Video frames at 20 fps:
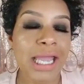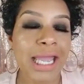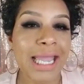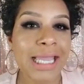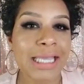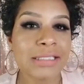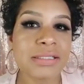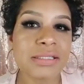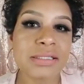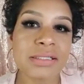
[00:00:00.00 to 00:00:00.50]
a
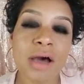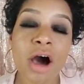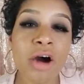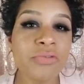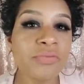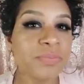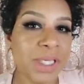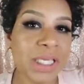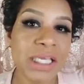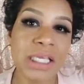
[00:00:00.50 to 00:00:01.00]

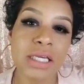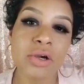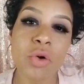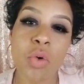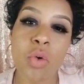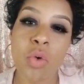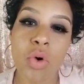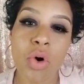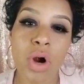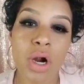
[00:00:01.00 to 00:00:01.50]
soft pink
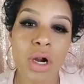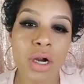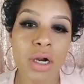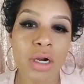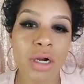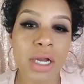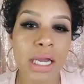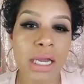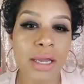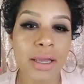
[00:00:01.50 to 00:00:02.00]

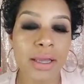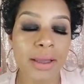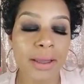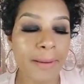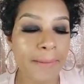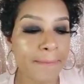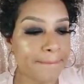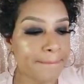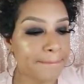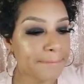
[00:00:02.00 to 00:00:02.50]
or
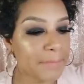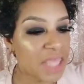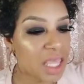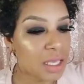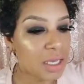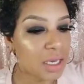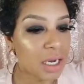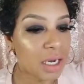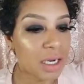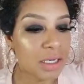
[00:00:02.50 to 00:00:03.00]

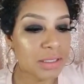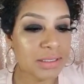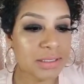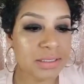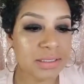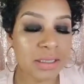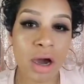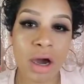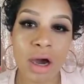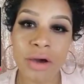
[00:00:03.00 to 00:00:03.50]
a
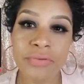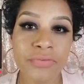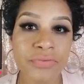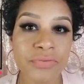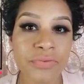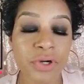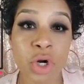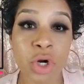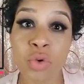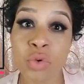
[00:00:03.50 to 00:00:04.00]
soft
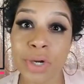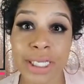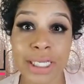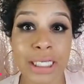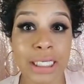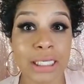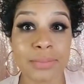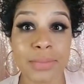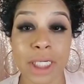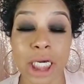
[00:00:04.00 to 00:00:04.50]

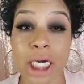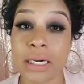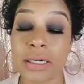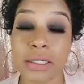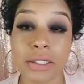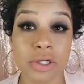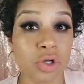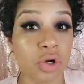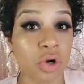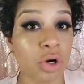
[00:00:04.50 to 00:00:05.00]
cream
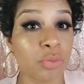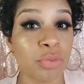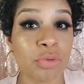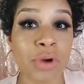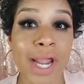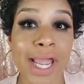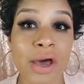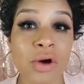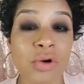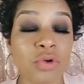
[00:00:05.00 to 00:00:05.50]
color or
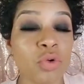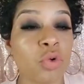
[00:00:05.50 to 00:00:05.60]
brown,